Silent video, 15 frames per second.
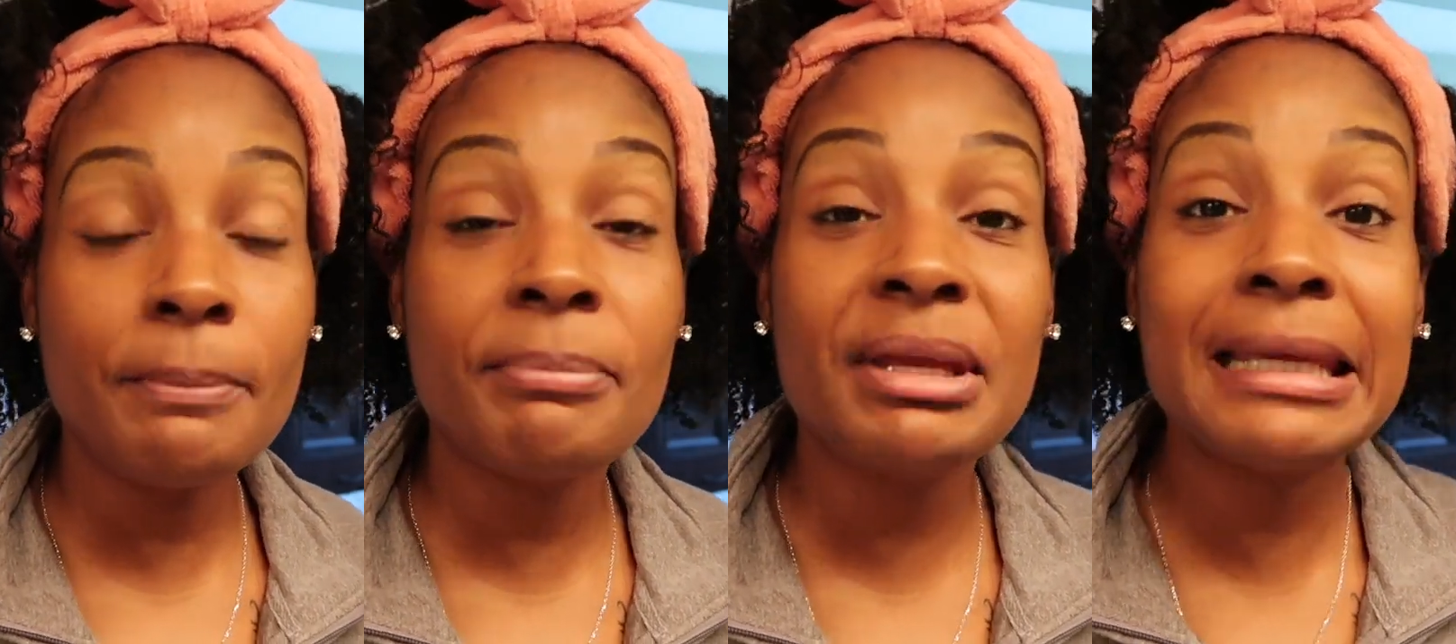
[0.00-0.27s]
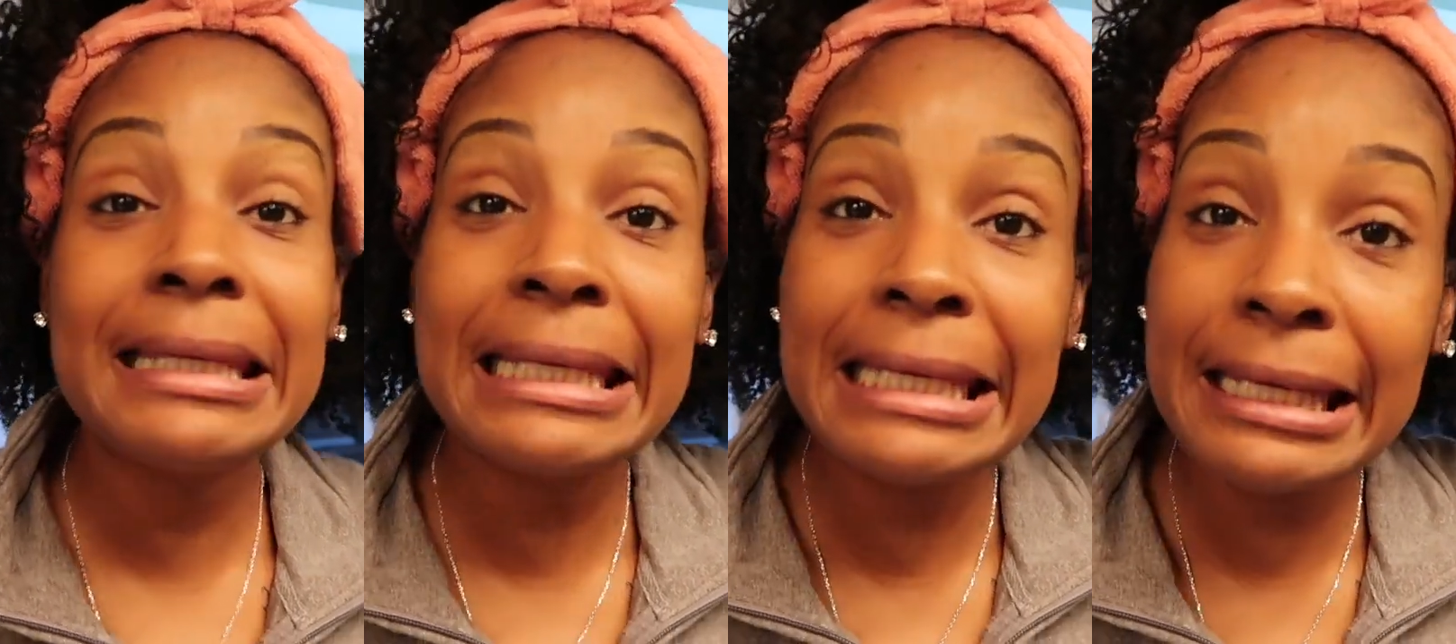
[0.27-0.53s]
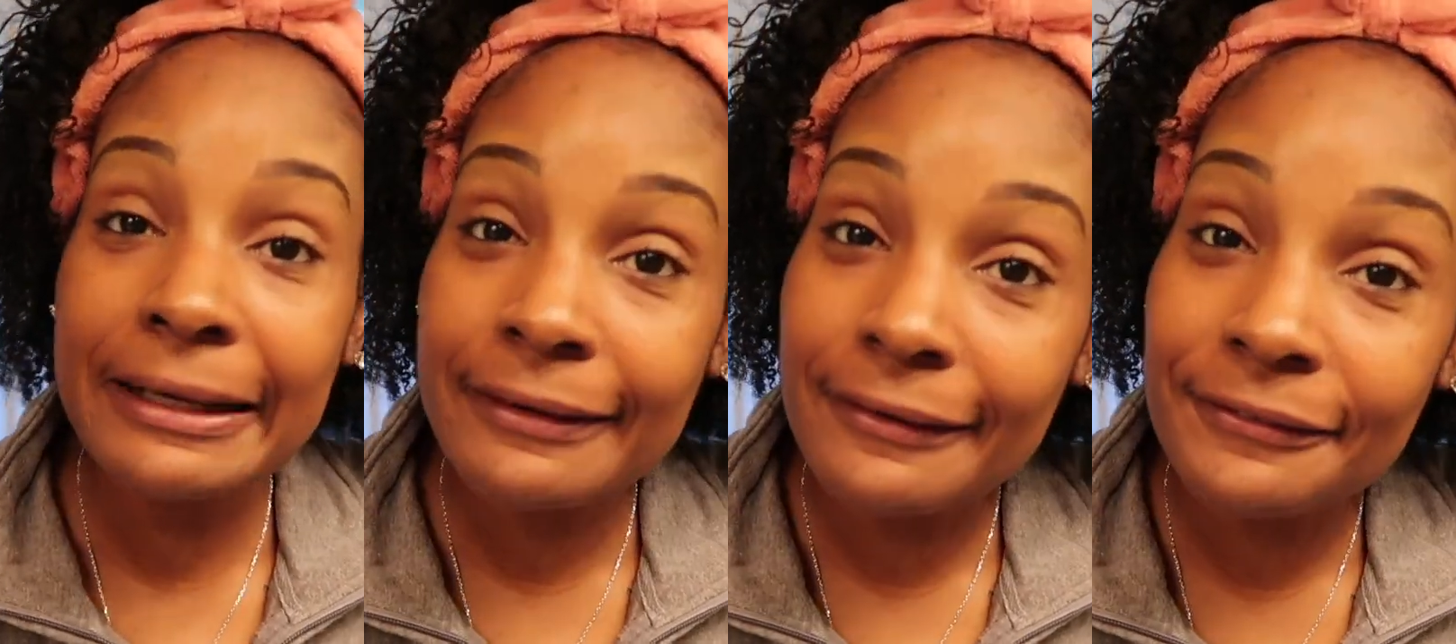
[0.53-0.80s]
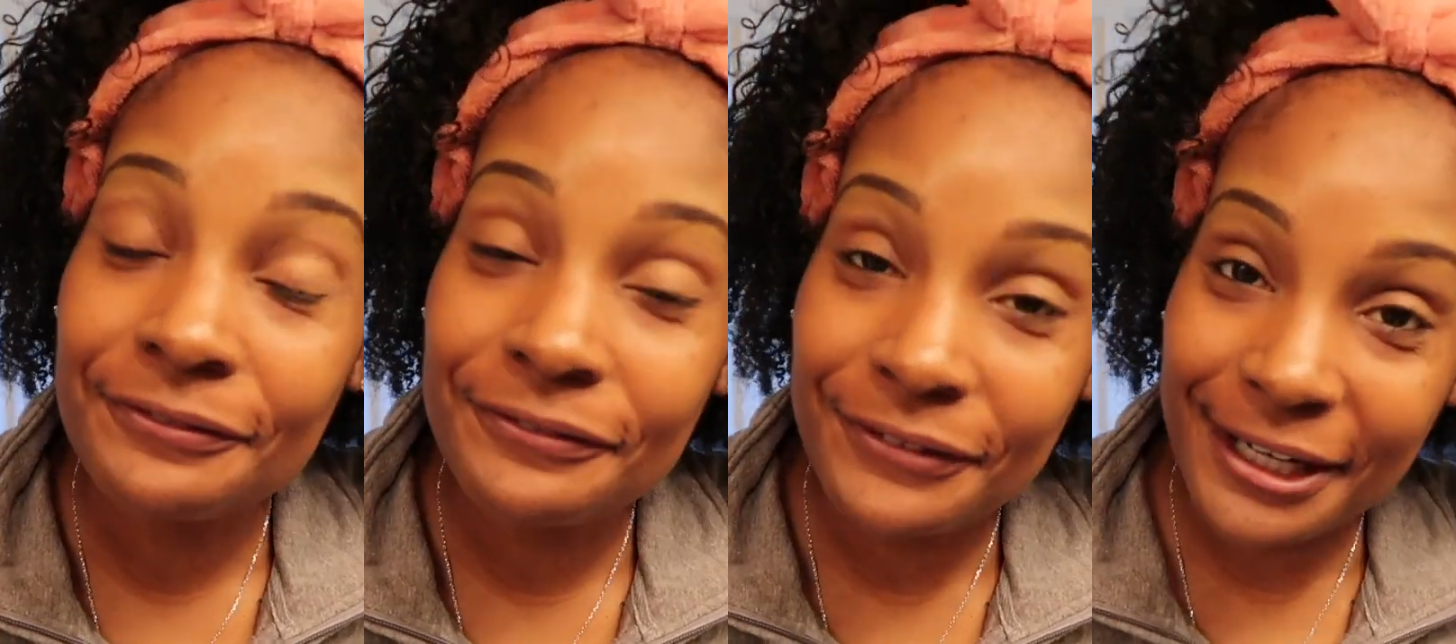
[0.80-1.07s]

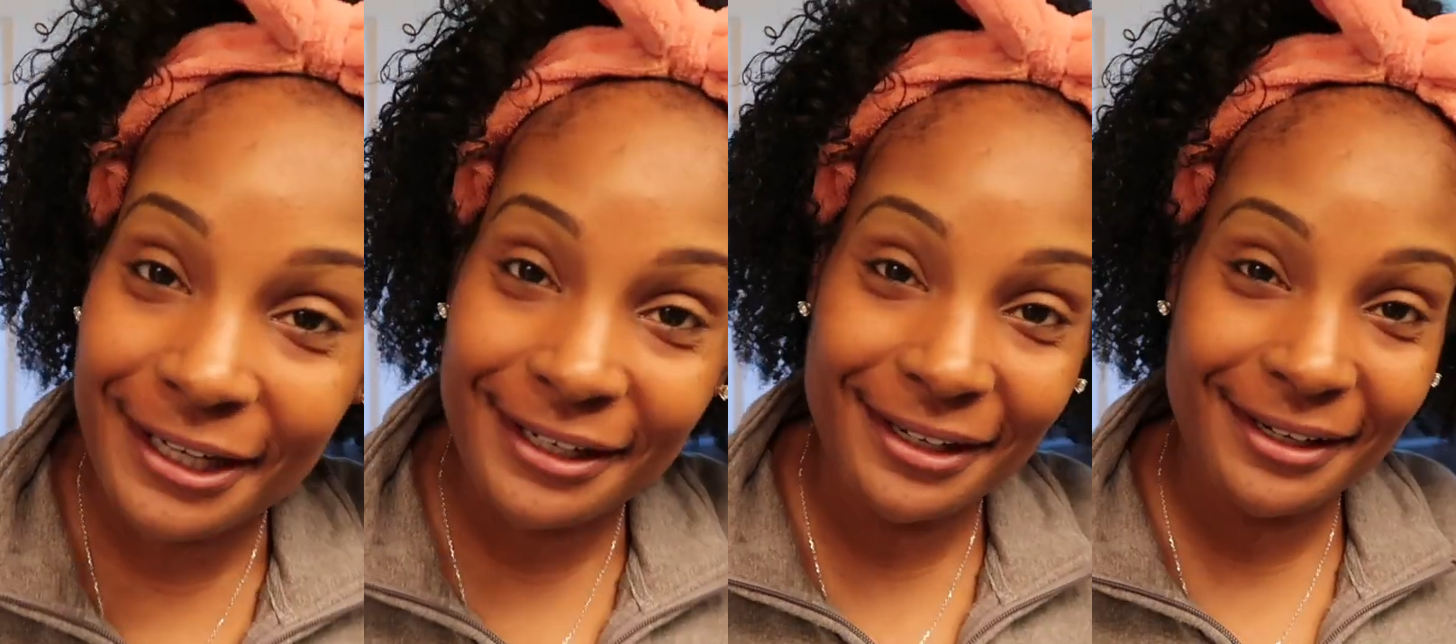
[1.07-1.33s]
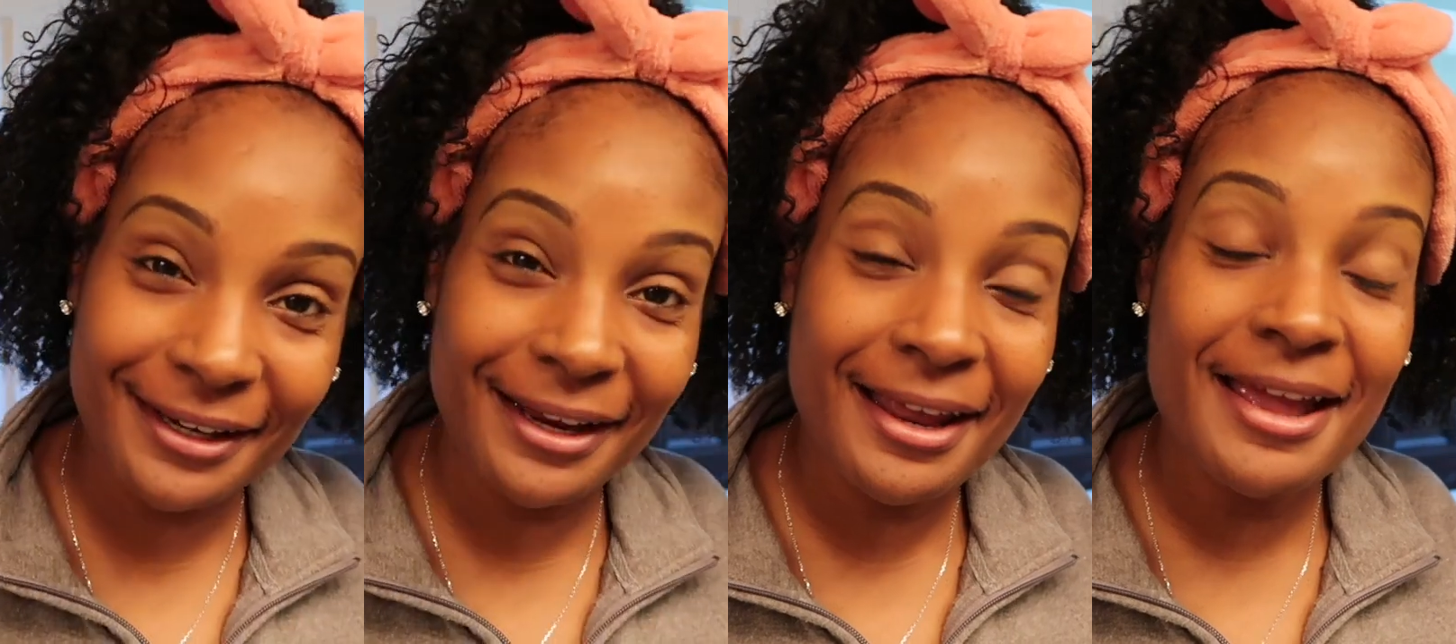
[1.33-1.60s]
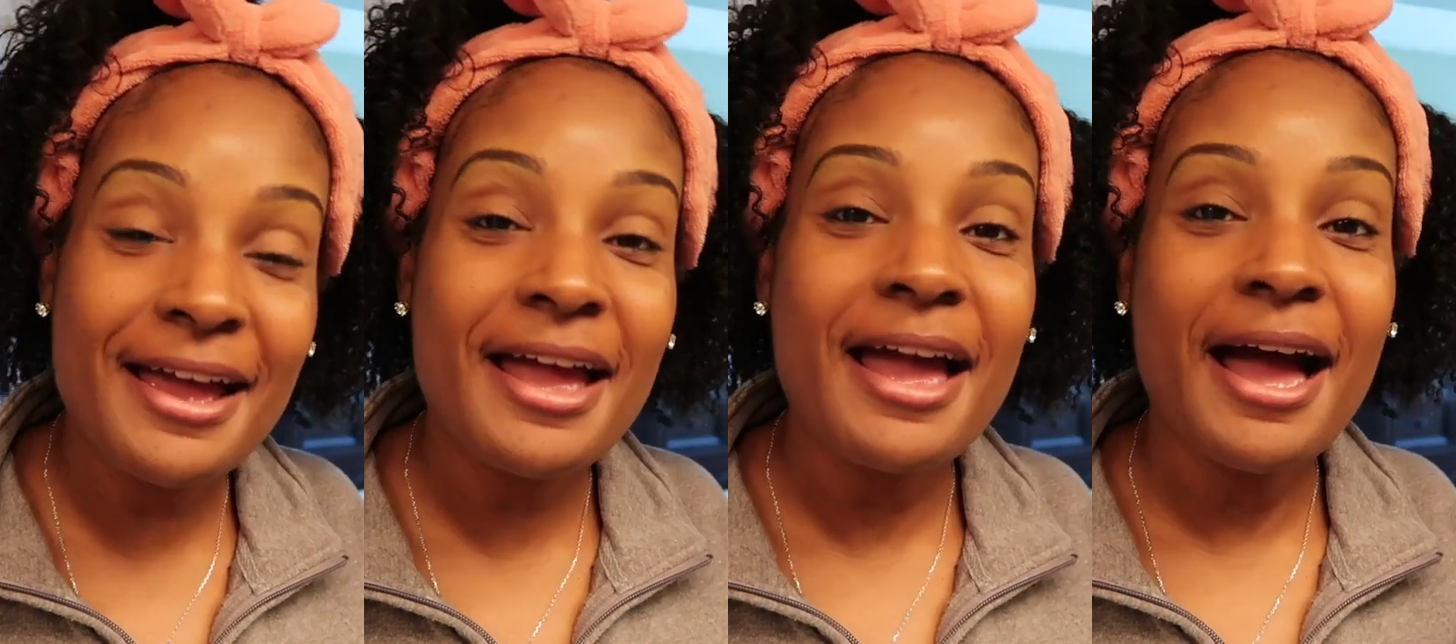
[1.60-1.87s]
beginner friendly